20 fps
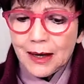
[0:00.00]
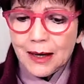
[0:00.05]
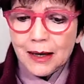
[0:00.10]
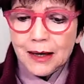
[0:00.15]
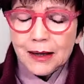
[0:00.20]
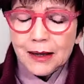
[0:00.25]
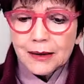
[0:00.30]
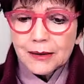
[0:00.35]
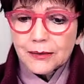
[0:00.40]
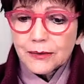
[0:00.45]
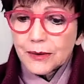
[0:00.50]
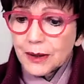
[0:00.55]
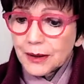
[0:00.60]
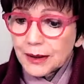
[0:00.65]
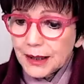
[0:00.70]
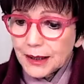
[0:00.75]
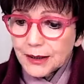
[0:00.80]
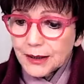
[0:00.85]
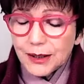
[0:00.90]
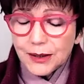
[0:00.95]
And I thought,
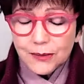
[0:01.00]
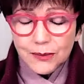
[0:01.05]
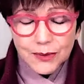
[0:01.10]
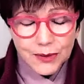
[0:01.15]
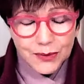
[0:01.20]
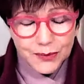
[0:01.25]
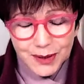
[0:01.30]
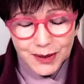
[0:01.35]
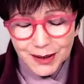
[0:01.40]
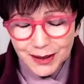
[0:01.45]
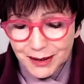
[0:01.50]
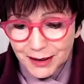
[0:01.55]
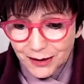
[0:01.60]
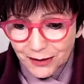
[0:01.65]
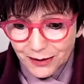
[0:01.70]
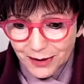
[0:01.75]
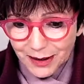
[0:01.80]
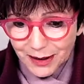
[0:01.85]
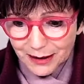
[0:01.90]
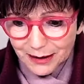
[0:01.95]
okay, she wants
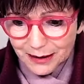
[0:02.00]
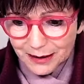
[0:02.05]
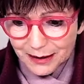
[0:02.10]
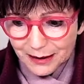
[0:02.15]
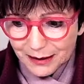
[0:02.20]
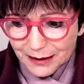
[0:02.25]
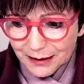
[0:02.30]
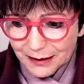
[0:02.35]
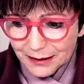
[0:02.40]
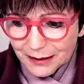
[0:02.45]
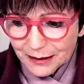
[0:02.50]
wisteria here.